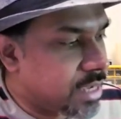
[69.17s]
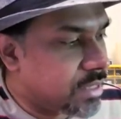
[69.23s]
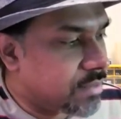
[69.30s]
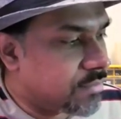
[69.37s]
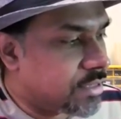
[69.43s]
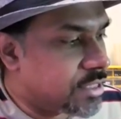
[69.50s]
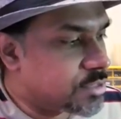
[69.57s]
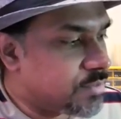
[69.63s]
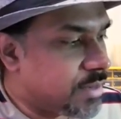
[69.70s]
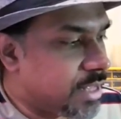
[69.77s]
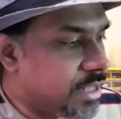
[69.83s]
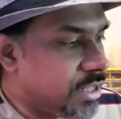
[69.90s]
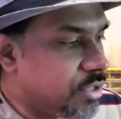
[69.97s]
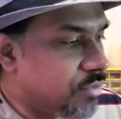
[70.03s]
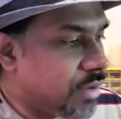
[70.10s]
of the
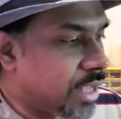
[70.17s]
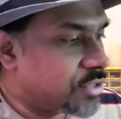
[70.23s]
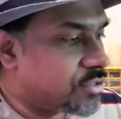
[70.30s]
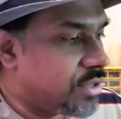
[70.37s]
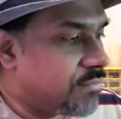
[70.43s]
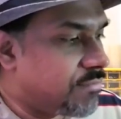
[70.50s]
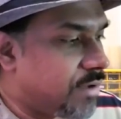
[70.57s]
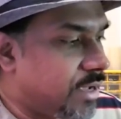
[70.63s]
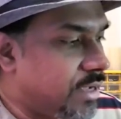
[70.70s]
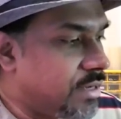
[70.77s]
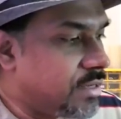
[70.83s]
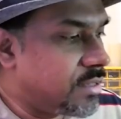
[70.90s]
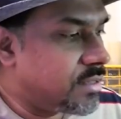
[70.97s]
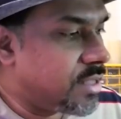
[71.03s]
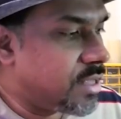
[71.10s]
display, you will actually
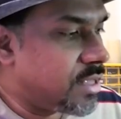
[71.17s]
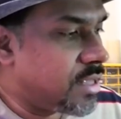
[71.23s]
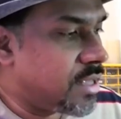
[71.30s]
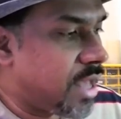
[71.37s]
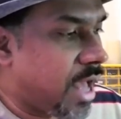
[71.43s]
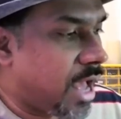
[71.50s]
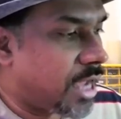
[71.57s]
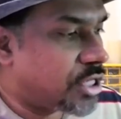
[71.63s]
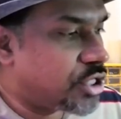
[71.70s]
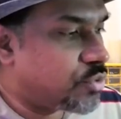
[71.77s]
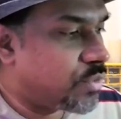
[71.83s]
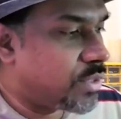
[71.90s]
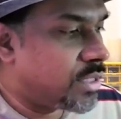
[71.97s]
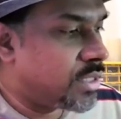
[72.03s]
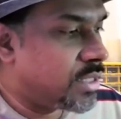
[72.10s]
find the
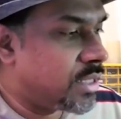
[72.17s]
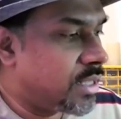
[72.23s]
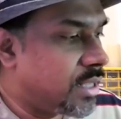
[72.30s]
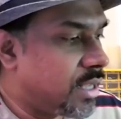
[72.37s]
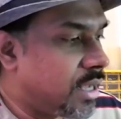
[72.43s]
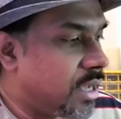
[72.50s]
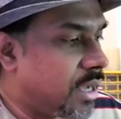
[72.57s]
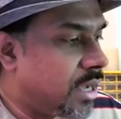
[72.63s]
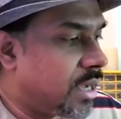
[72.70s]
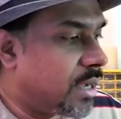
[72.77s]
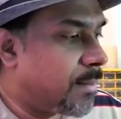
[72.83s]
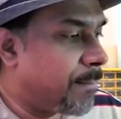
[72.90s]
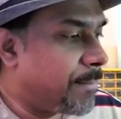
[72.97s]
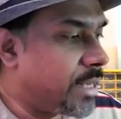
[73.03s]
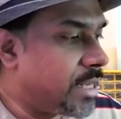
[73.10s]
actual
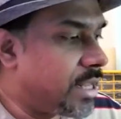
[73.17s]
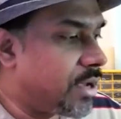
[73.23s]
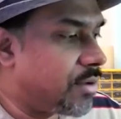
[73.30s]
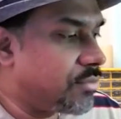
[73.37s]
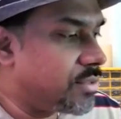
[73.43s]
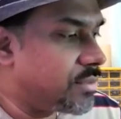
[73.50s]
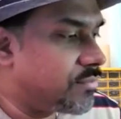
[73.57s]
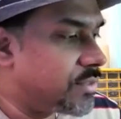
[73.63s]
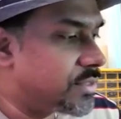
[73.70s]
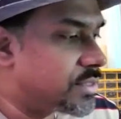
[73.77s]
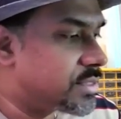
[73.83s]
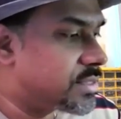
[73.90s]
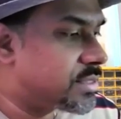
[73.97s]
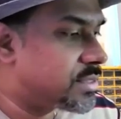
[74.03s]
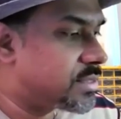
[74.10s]
pin layout, which
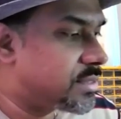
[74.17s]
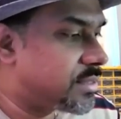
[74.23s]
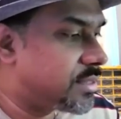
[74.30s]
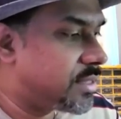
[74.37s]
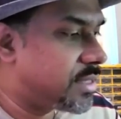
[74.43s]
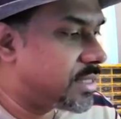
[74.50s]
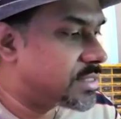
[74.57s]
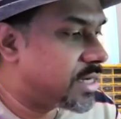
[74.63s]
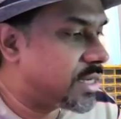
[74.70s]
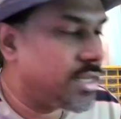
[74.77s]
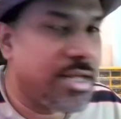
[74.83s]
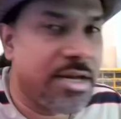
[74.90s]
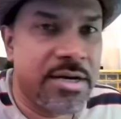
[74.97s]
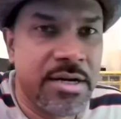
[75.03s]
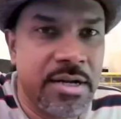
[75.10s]
is listed in
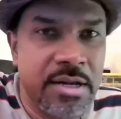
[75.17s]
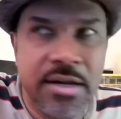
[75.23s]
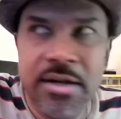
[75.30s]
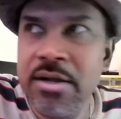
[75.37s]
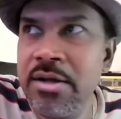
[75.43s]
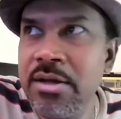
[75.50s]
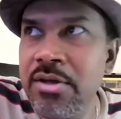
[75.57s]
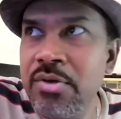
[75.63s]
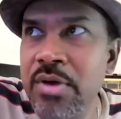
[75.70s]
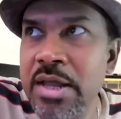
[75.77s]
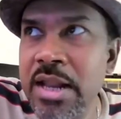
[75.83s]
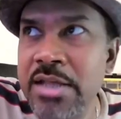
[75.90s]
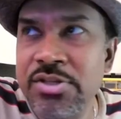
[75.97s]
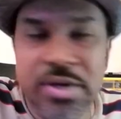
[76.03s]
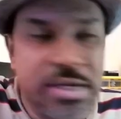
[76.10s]
here.
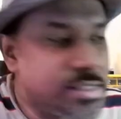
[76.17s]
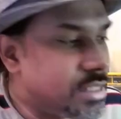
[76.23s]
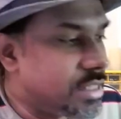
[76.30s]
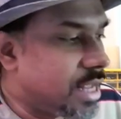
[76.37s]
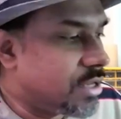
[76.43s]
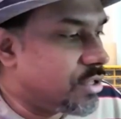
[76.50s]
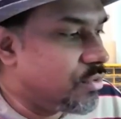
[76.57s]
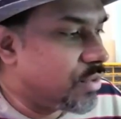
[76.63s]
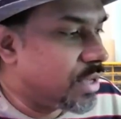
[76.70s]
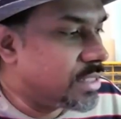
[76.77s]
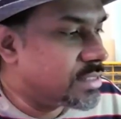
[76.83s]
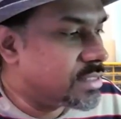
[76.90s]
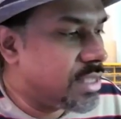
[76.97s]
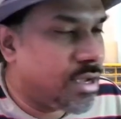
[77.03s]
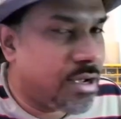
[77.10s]
As you can see that you can
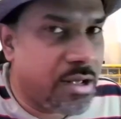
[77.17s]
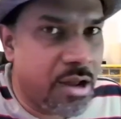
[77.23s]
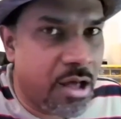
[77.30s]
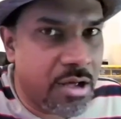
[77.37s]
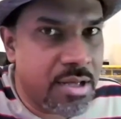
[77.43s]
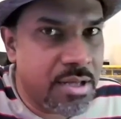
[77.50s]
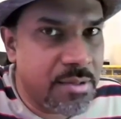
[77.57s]
see a clock.